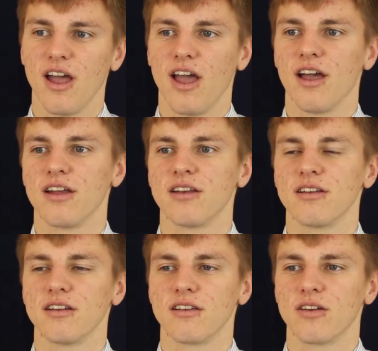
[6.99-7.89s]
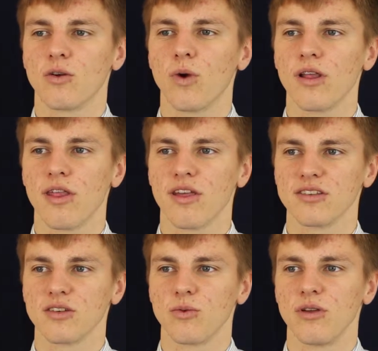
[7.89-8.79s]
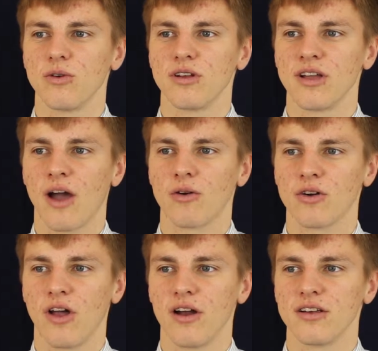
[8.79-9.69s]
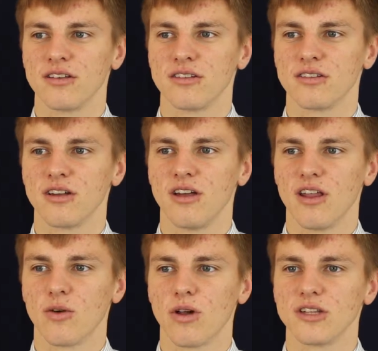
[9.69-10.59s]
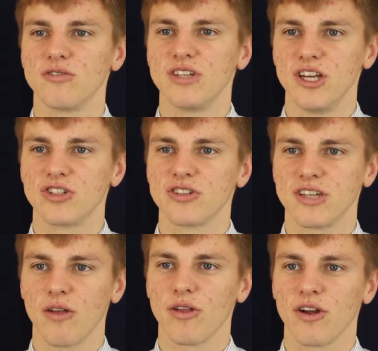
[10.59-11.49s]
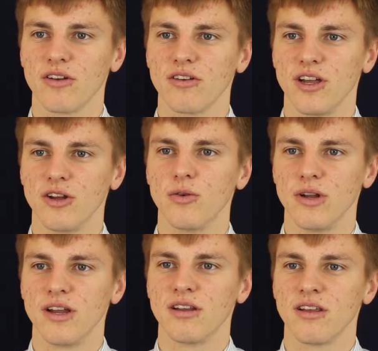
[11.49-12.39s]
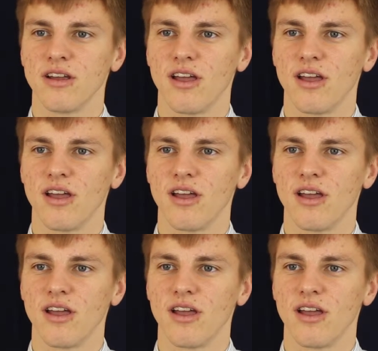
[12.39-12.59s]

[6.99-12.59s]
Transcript: And you know, one of the things that we would encounter a lot is there were lots of teachers down there in Junin.